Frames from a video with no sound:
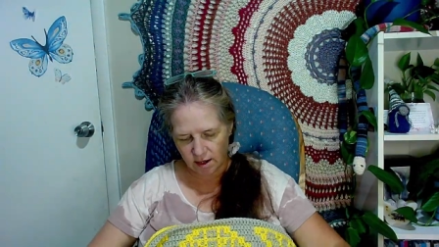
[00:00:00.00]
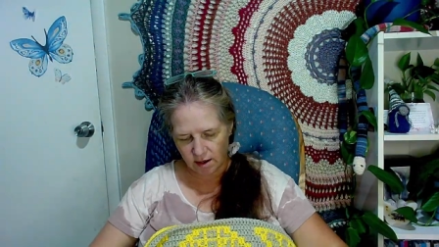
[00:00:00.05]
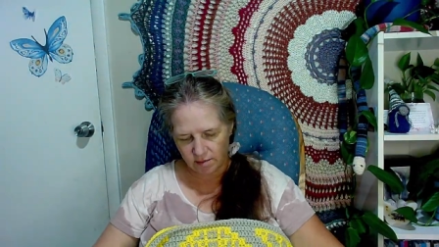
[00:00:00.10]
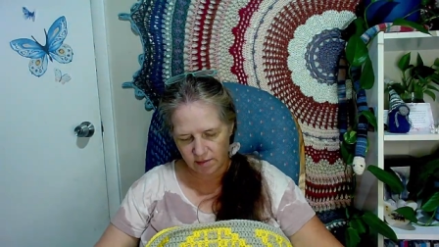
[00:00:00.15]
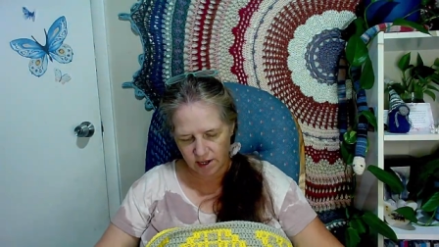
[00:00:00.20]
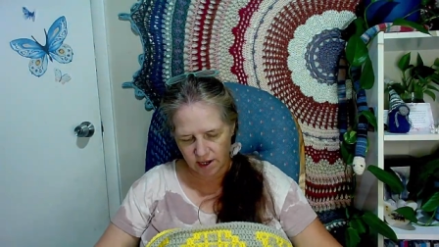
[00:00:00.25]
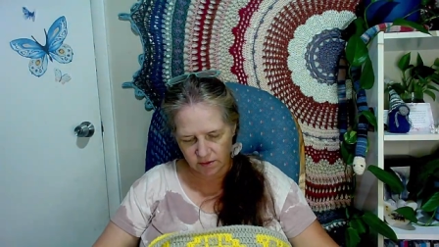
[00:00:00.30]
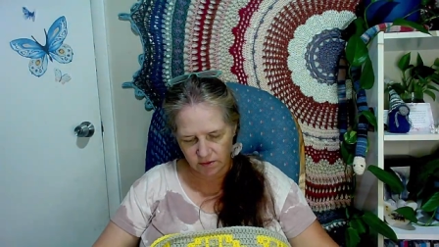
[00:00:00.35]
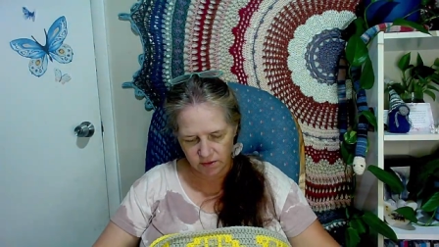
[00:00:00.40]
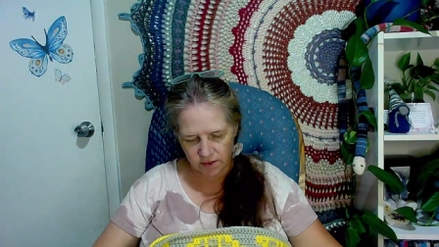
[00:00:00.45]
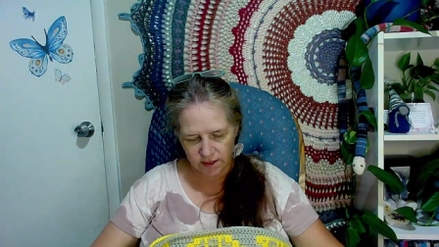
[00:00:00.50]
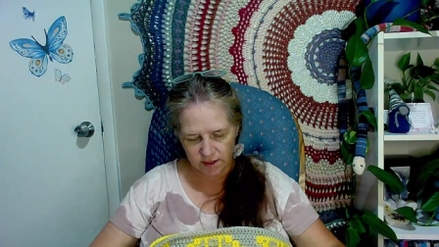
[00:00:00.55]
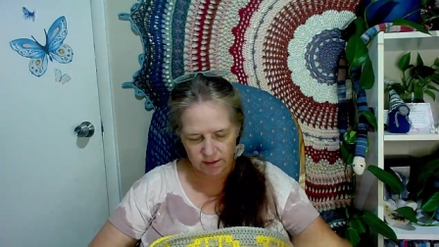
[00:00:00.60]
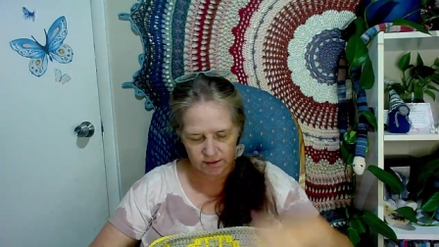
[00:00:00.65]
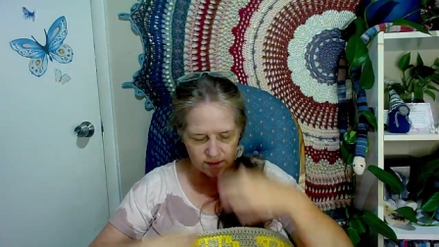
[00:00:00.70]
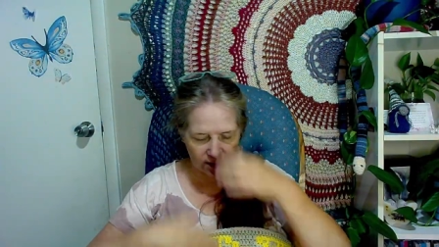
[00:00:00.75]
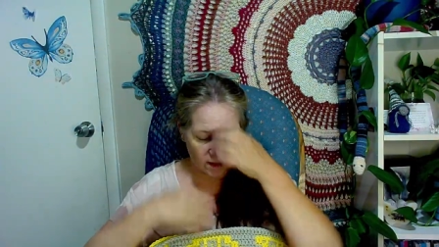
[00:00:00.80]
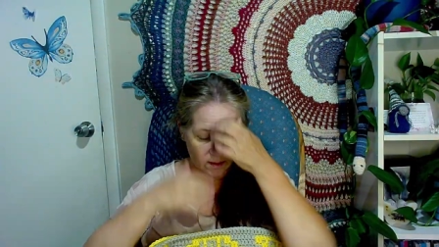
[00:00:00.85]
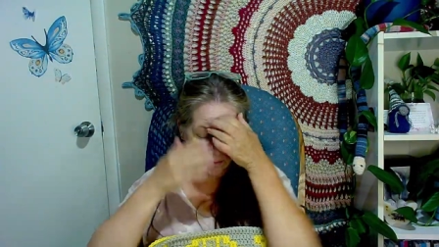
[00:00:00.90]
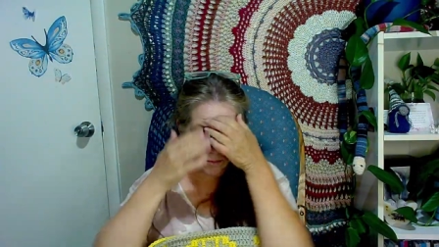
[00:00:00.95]
about
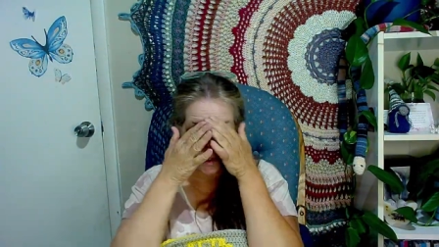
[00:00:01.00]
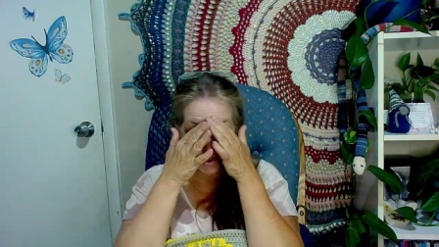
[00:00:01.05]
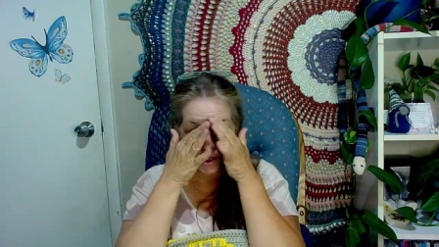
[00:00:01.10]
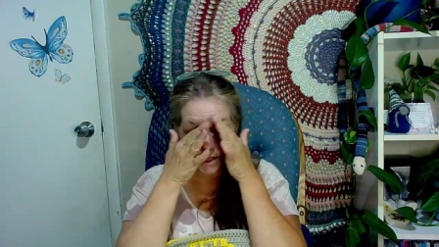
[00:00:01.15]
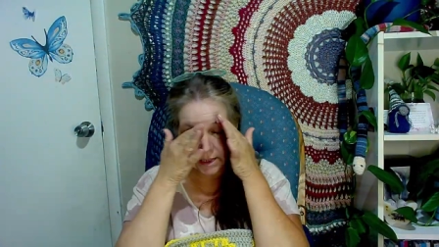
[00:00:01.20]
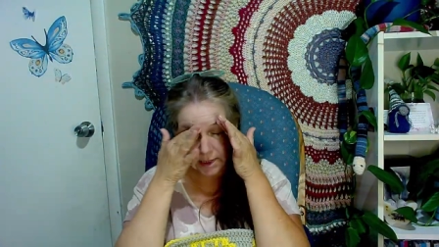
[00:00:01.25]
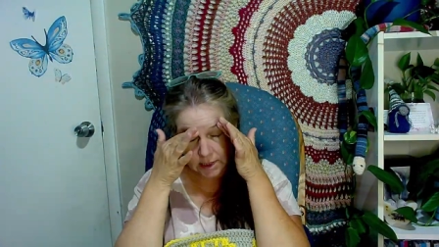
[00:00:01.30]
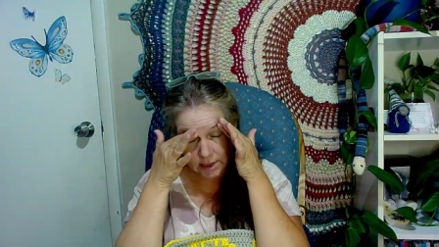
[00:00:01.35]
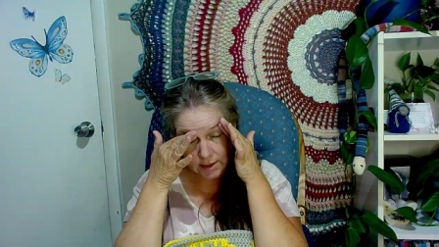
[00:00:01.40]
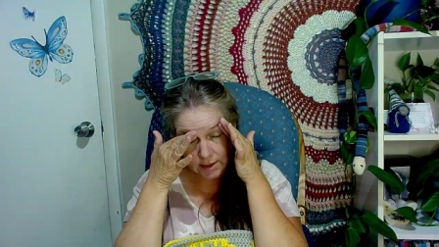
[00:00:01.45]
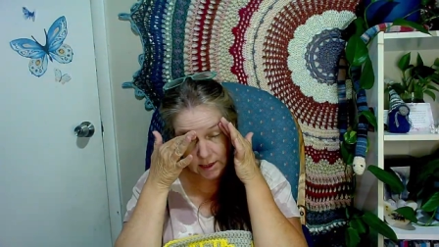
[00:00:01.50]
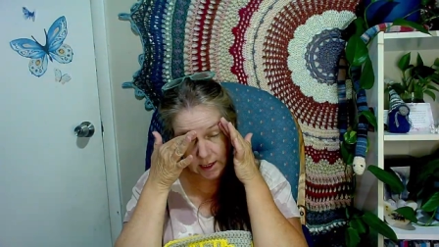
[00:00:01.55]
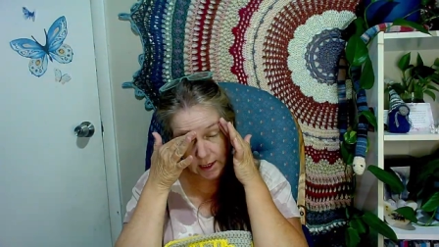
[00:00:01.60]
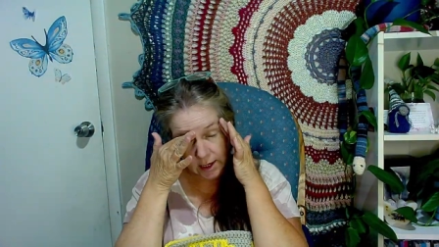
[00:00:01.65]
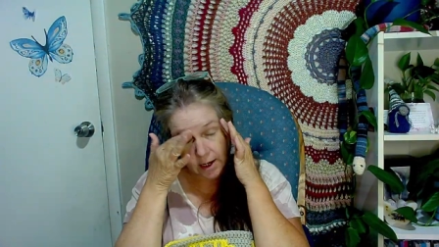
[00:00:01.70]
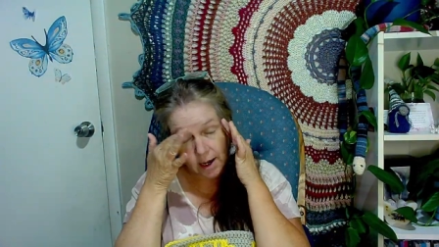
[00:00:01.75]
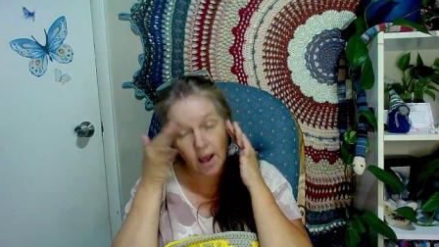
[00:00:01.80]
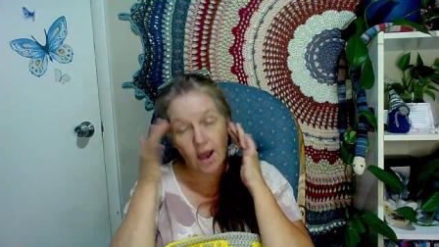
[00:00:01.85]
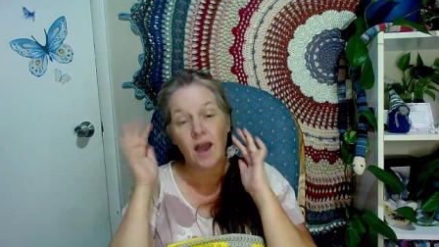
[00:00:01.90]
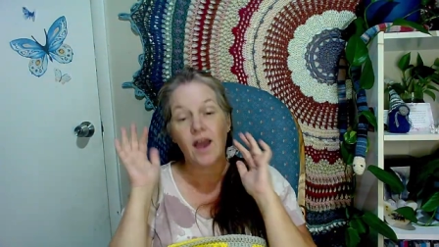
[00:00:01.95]
this. I'm really
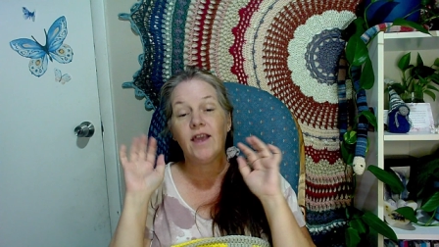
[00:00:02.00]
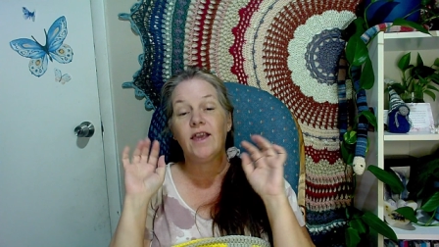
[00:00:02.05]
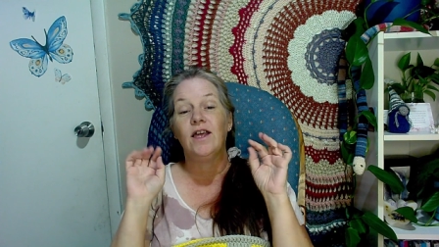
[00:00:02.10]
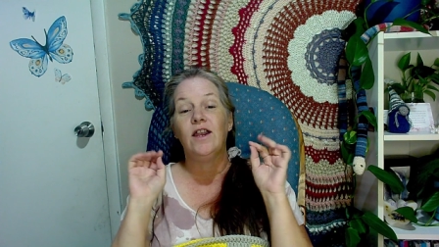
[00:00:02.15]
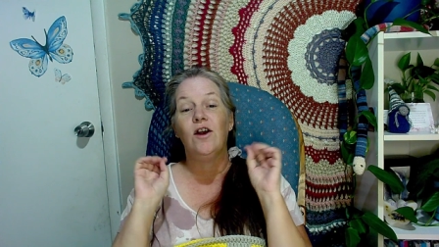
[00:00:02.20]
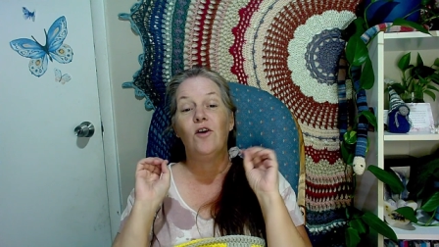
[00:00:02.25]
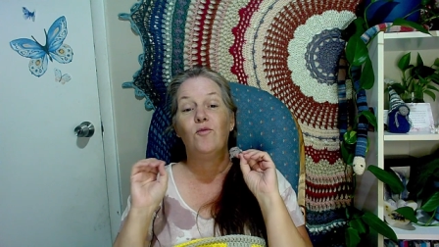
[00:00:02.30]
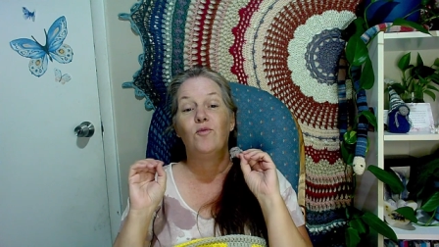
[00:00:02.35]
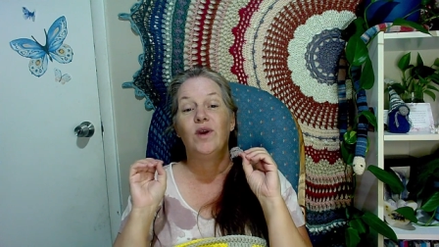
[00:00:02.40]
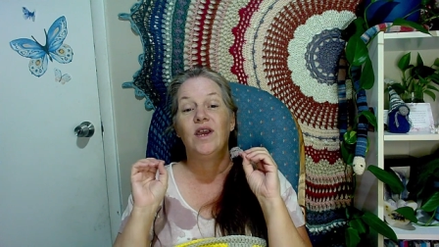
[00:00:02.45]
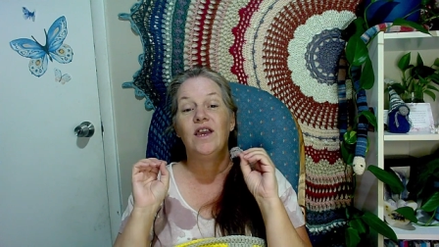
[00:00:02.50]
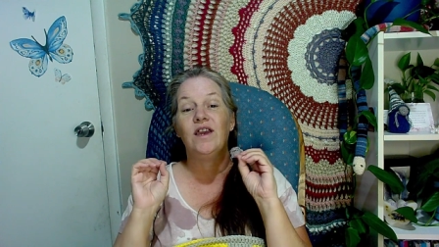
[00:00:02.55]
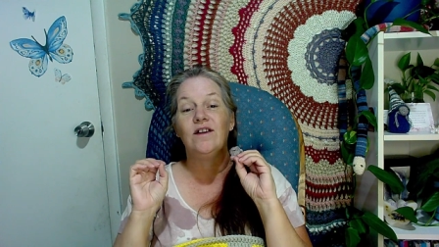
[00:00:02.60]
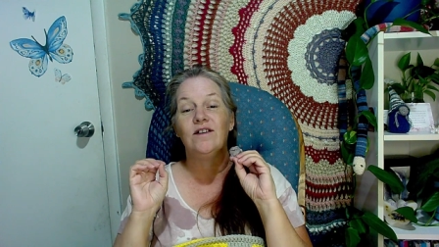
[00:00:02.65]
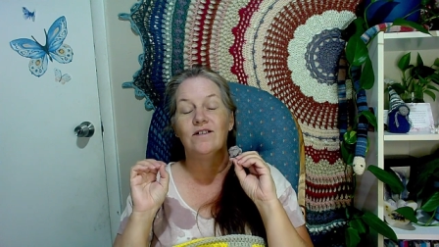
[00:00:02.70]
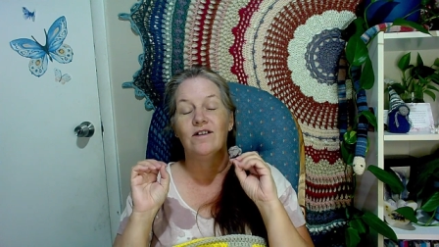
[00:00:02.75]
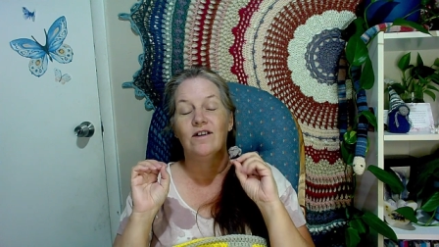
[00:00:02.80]
excited. I cannot wait.